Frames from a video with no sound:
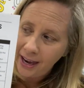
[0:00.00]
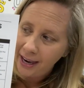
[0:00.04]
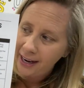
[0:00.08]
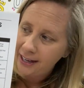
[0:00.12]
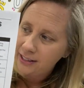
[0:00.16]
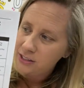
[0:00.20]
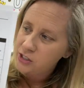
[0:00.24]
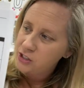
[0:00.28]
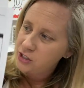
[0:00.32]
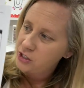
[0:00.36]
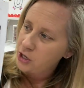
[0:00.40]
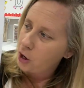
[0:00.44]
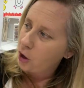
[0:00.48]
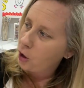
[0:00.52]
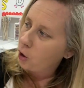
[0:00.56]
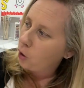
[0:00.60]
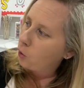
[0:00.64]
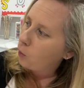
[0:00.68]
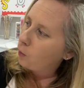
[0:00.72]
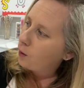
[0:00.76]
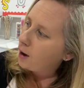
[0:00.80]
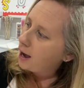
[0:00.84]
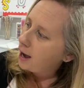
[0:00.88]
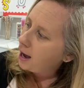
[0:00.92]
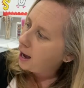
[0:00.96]
And
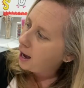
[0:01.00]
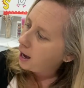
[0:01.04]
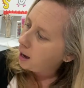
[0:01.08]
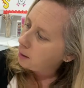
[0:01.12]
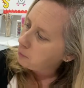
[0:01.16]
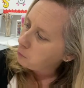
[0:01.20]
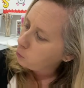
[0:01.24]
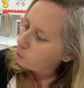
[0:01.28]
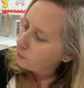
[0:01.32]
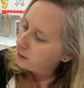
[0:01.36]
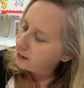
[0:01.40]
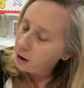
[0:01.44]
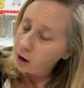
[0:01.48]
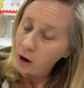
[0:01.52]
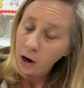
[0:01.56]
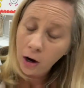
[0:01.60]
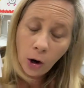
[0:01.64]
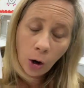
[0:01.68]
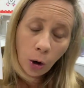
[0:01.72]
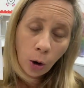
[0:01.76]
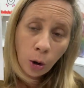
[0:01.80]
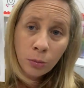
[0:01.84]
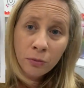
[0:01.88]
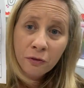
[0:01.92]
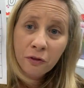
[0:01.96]
so we are
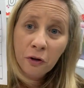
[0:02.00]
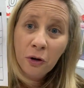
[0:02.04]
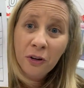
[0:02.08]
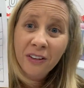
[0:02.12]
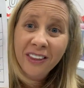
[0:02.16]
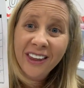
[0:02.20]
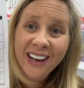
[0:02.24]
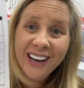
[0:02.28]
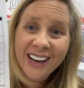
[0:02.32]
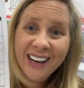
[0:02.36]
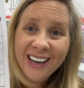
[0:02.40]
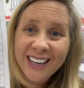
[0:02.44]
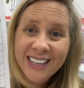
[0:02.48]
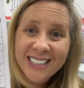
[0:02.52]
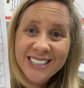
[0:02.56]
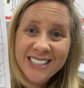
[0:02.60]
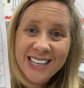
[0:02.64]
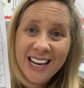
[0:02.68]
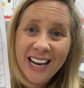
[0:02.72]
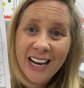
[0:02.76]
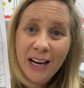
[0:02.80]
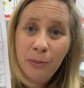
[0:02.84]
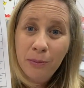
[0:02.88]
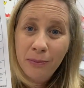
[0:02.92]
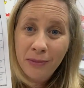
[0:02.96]
hopeful that it is
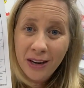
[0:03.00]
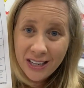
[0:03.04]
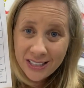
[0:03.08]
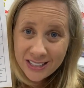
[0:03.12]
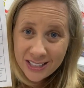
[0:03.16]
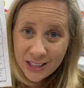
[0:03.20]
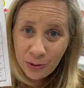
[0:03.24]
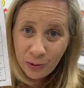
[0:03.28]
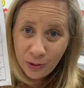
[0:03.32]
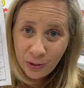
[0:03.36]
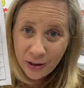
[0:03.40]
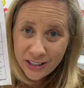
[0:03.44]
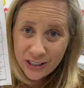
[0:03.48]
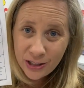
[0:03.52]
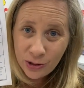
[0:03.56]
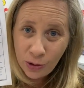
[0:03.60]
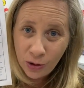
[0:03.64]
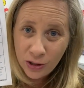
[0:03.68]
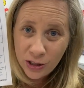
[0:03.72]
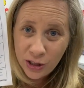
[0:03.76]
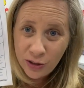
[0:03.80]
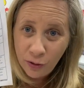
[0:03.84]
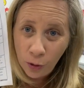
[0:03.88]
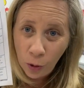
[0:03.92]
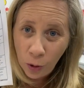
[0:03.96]
an amazing
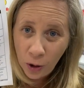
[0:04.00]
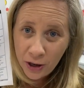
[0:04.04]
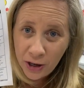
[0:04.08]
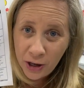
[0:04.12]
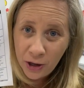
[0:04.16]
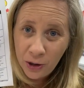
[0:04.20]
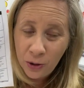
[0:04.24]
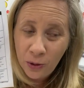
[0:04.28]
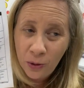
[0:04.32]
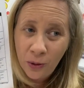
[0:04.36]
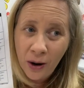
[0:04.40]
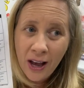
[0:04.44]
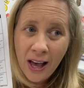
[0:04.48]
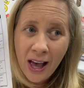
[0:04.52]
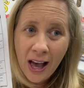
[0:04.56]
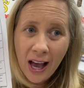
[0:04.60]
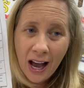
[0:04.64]
resource for you.